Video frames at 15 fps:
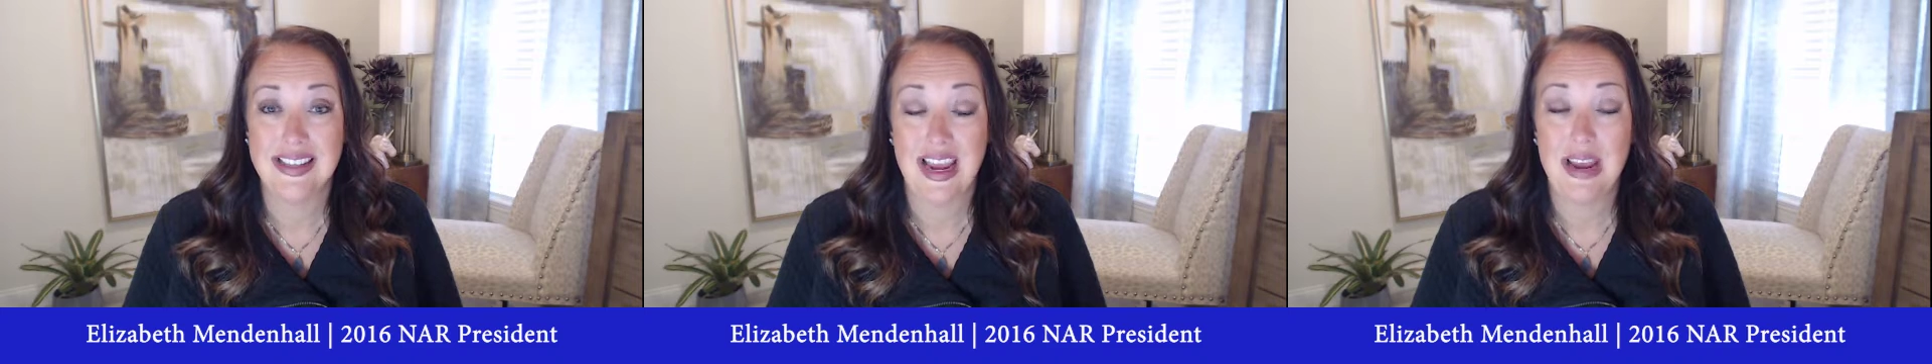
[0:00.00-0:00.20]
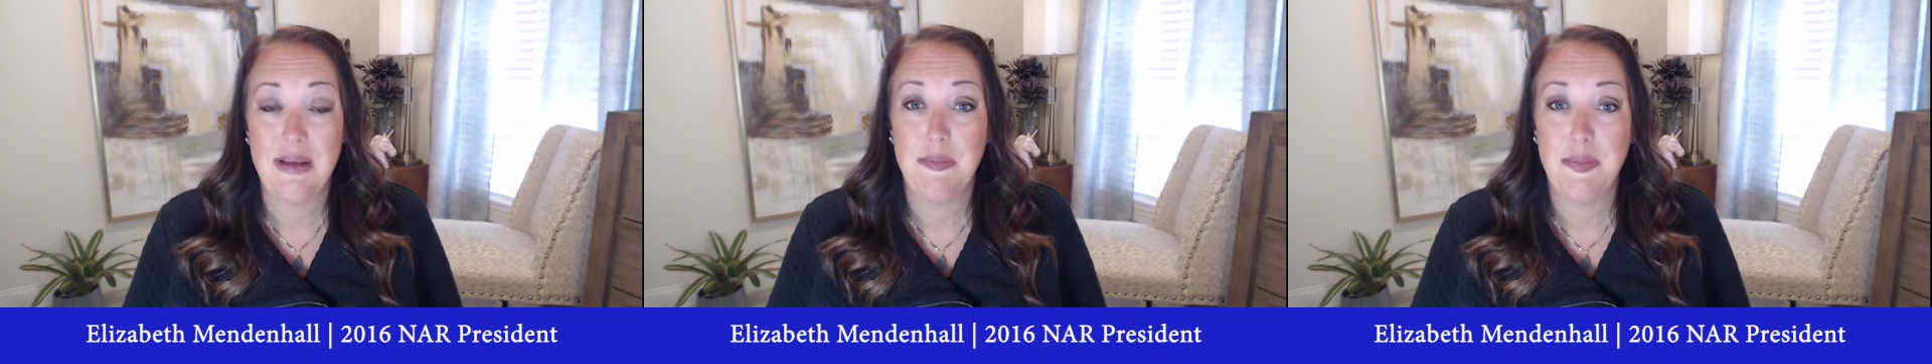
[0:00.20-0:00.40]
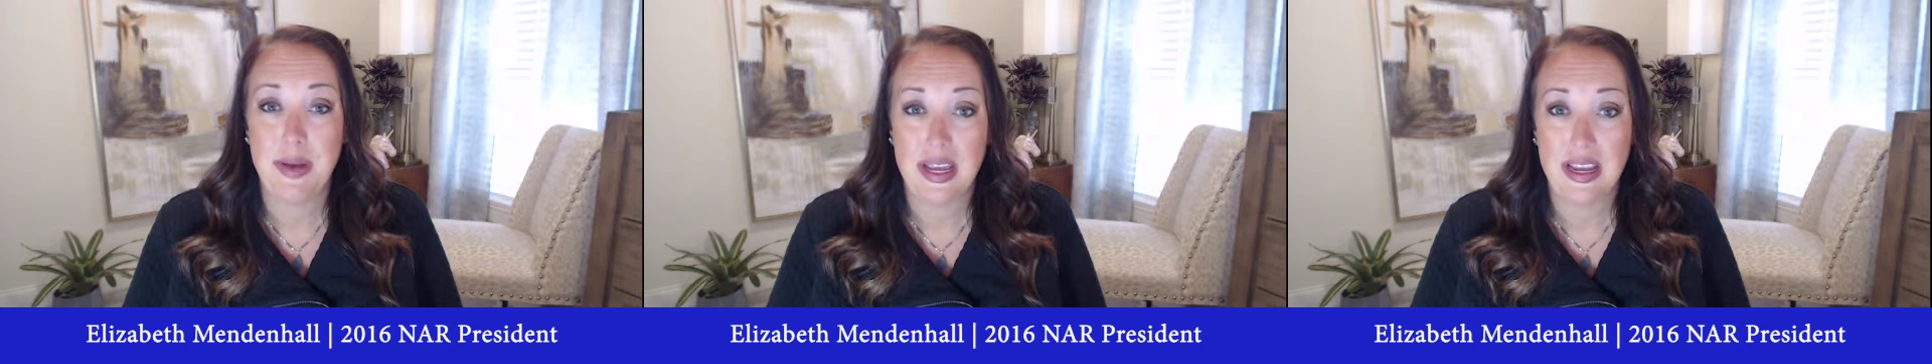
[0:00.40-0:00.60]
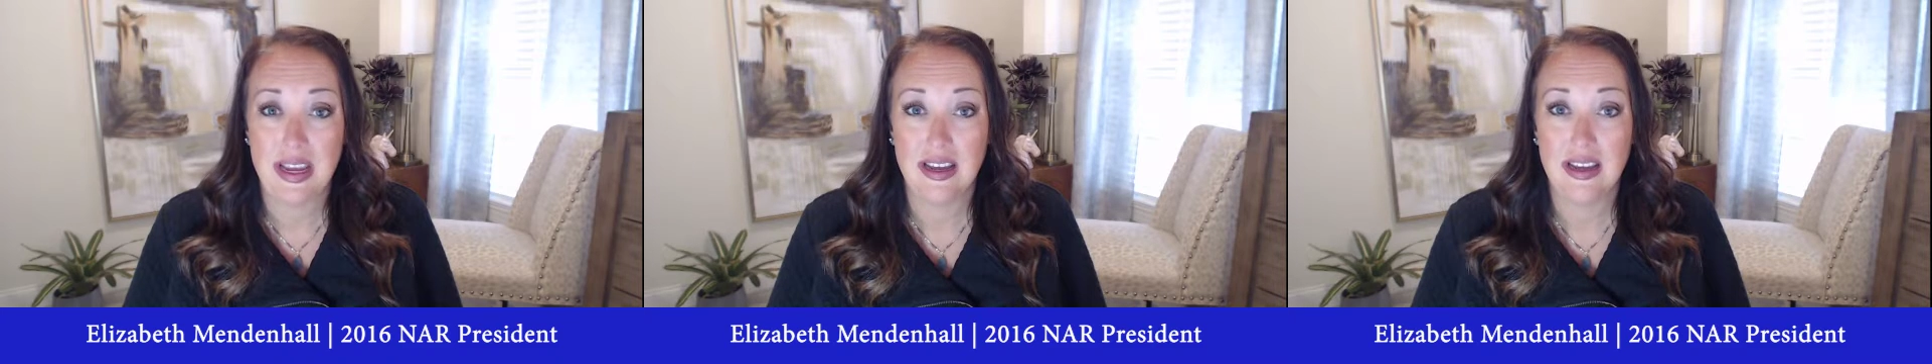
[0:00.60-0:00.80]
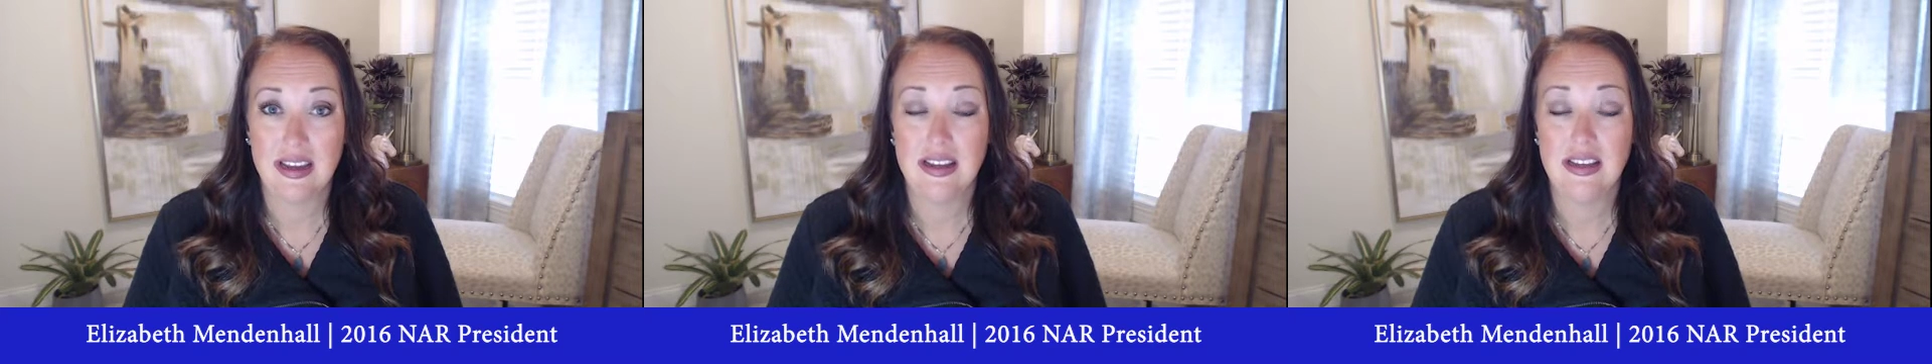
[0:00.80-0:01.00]
a
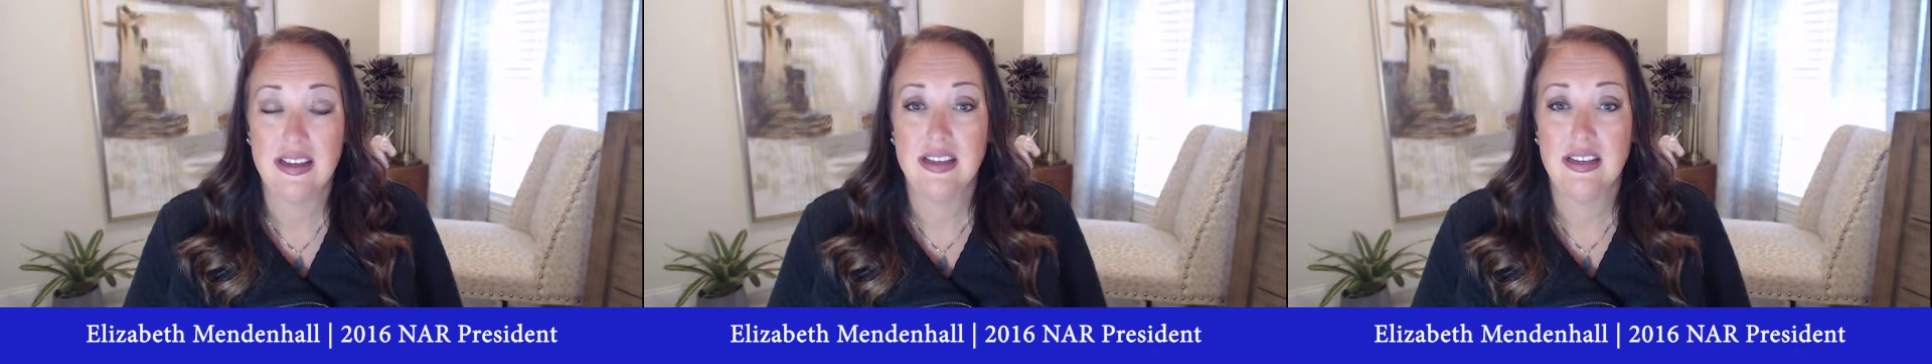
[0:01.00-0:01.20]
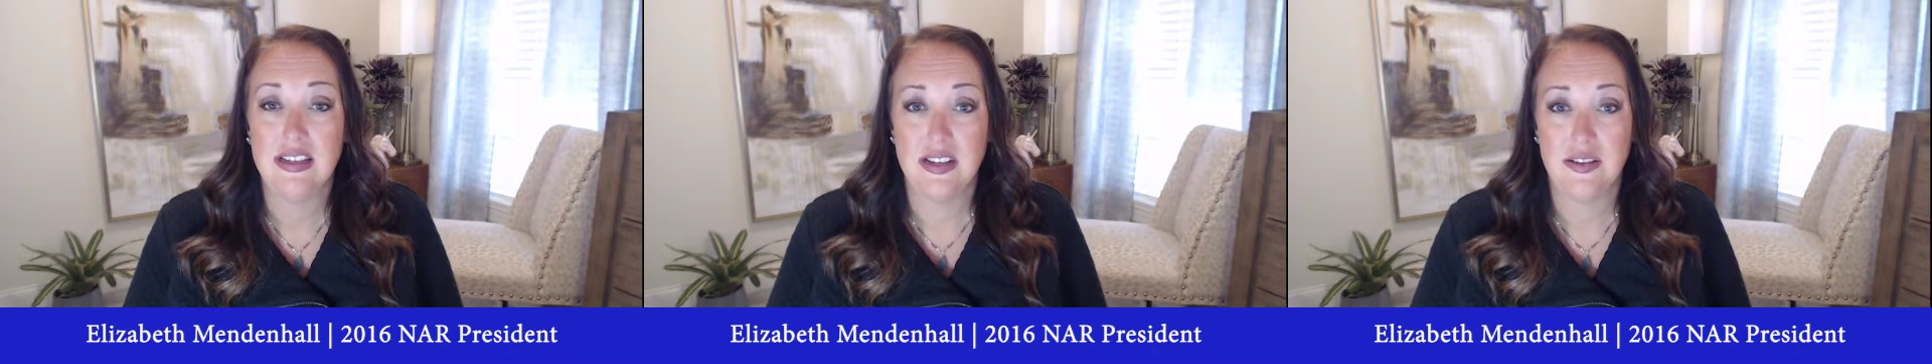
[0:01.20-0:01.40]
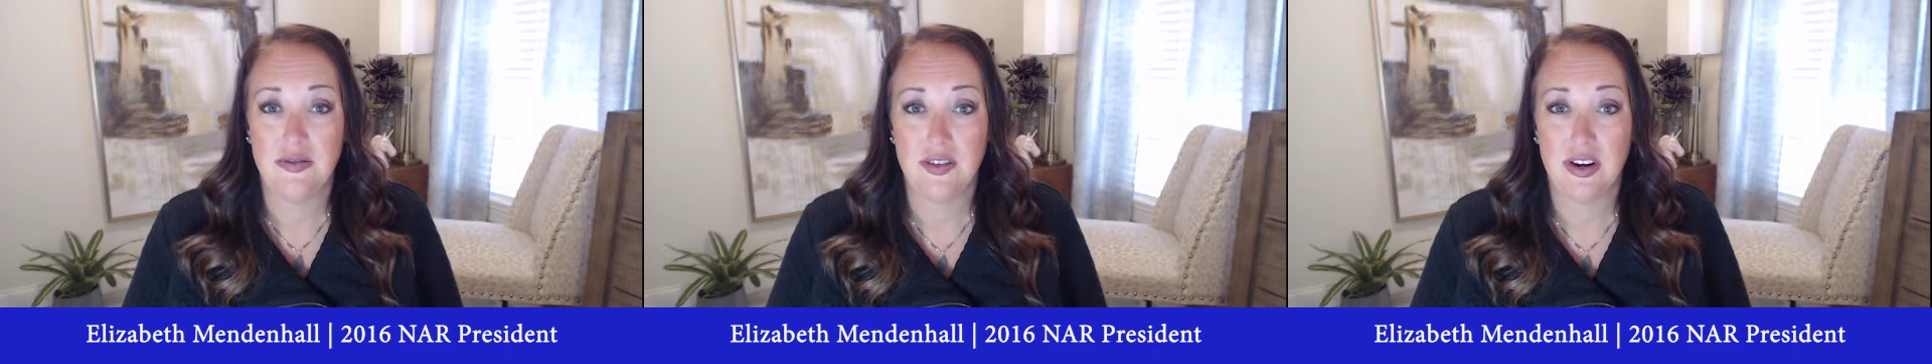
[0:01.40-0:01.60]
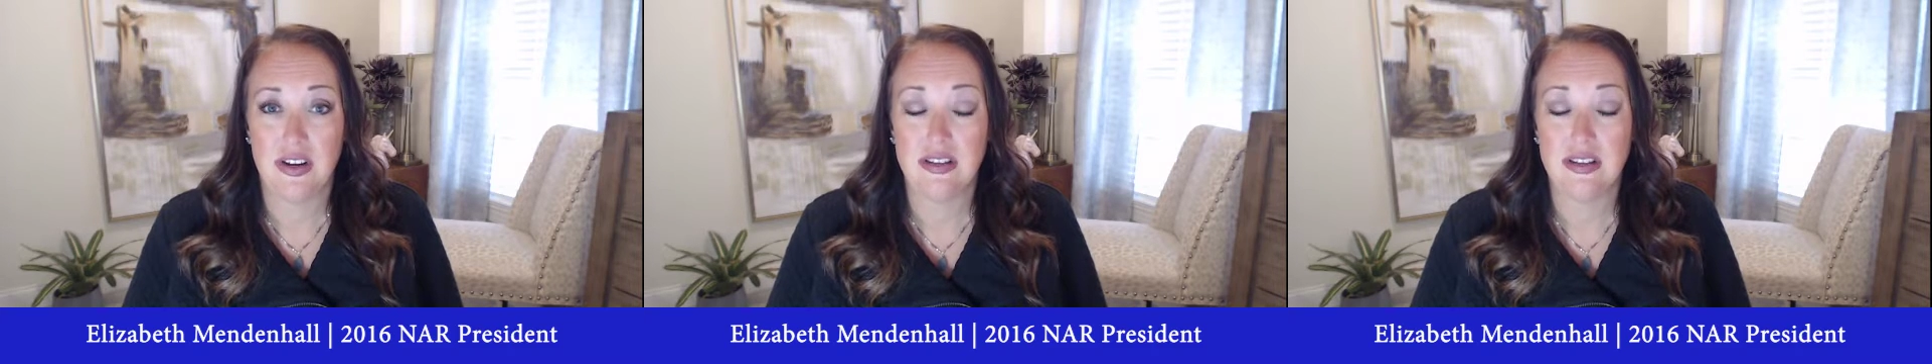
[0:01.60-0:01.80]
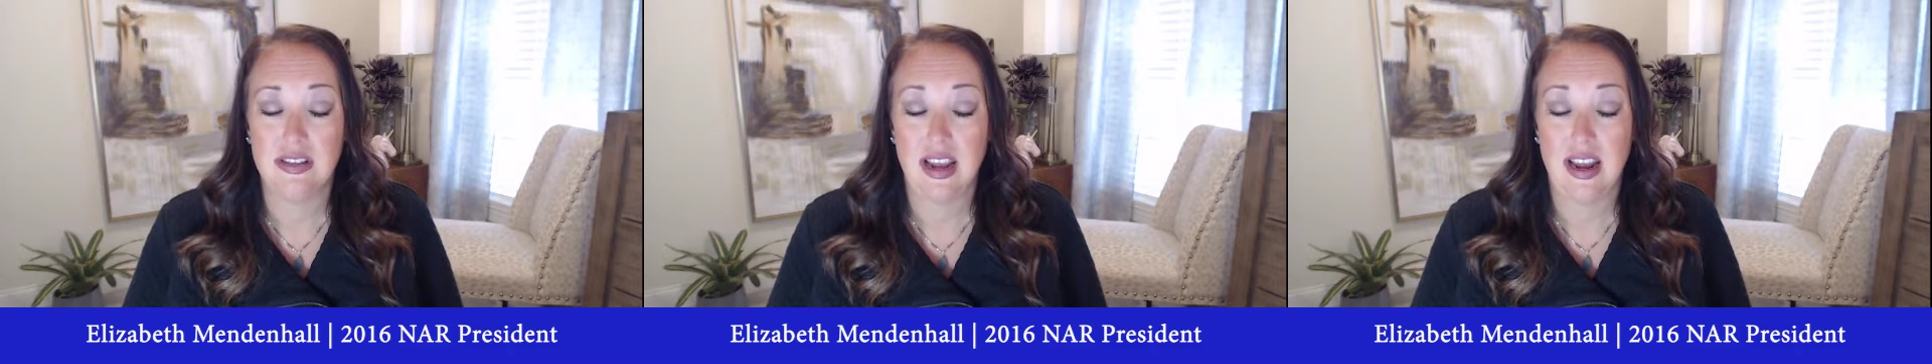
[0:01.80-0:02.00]
big difference.